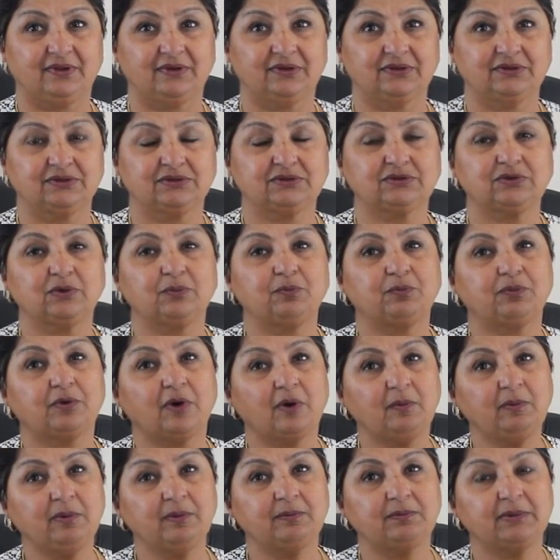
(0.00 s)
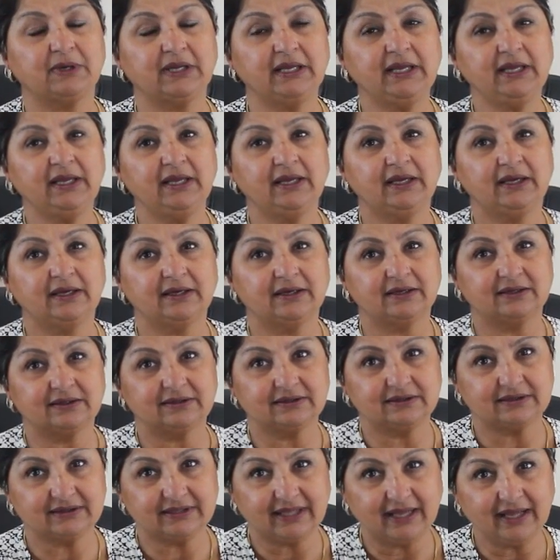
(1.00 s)
So probably,
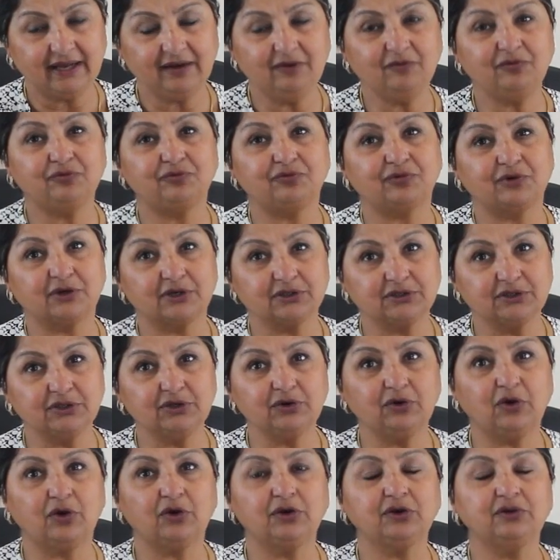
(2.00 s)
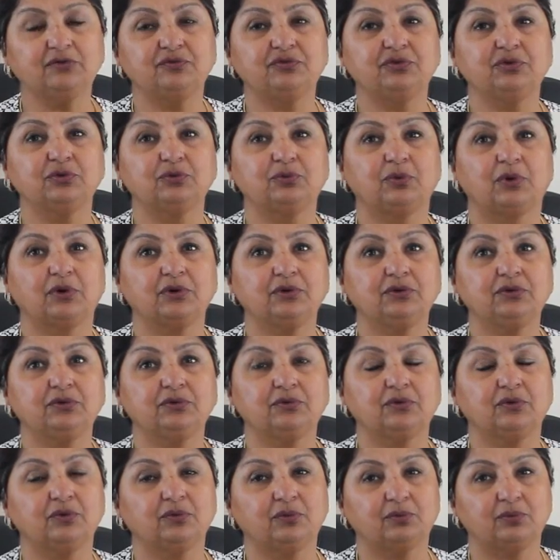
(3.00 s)
then further on, if you want
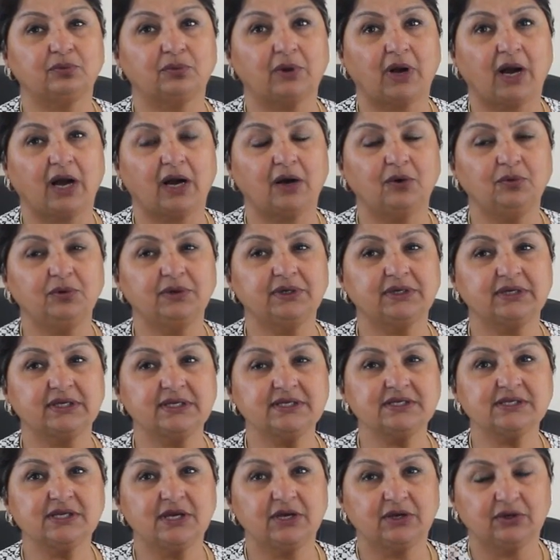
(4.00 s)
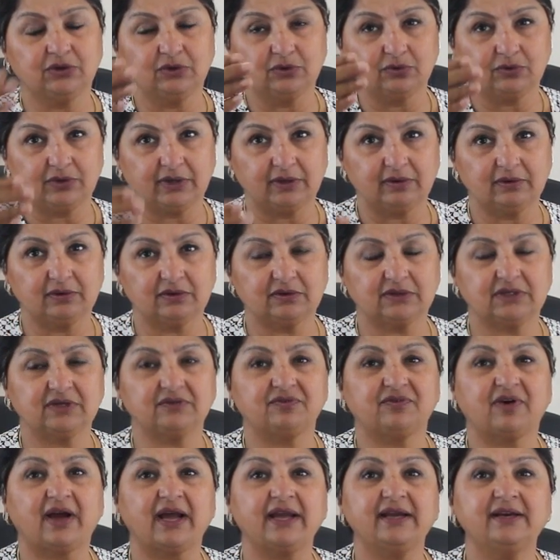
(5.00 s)
to know how it is, you can
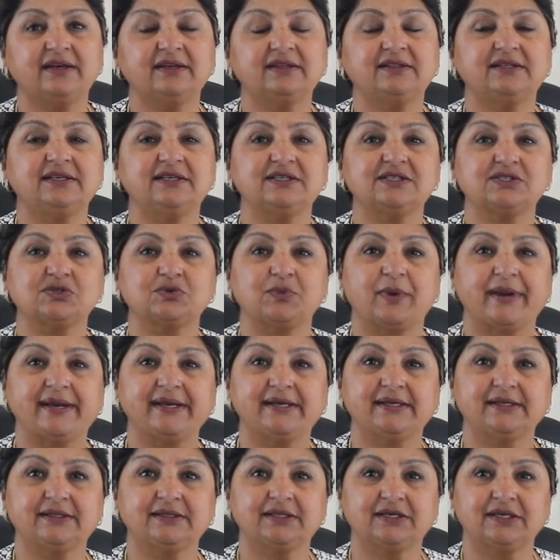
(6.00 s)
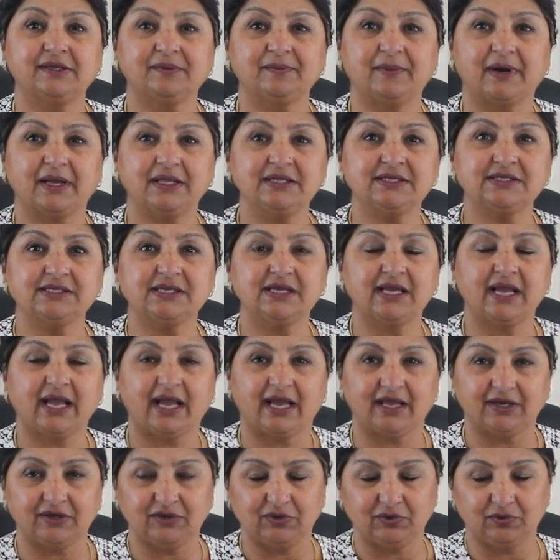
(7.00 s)
divide these 23 months
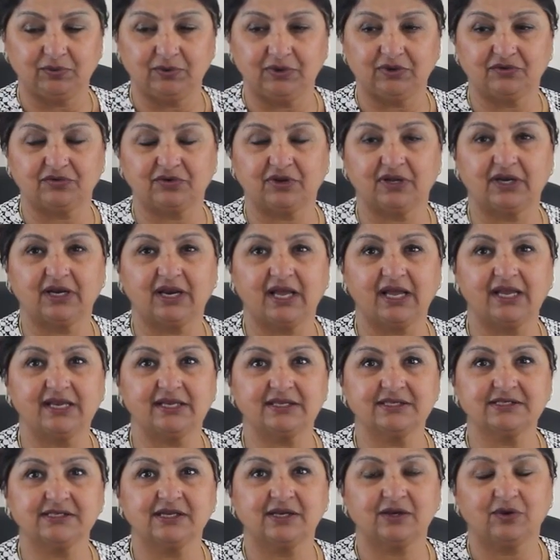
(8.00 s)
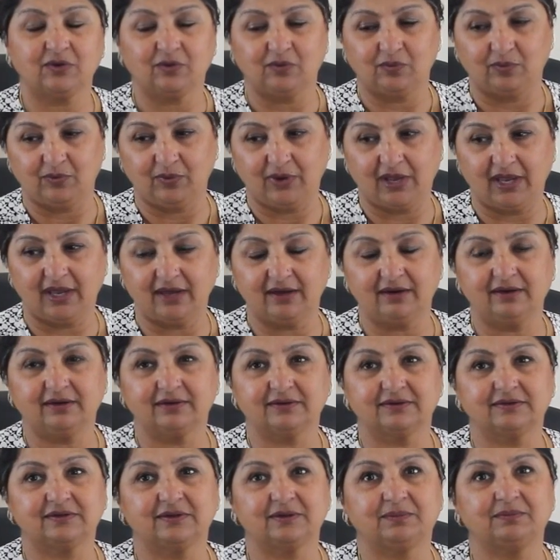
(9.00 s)
and you will realize
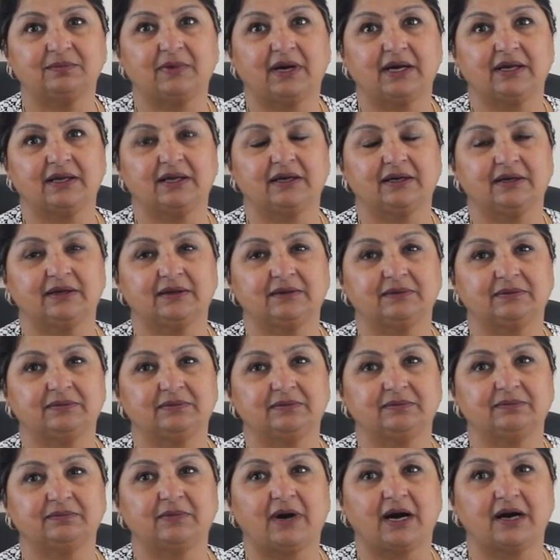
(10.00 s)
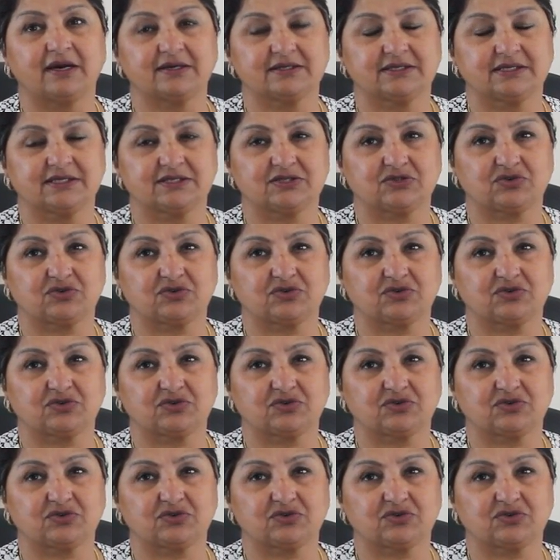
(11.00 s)
where the Mars is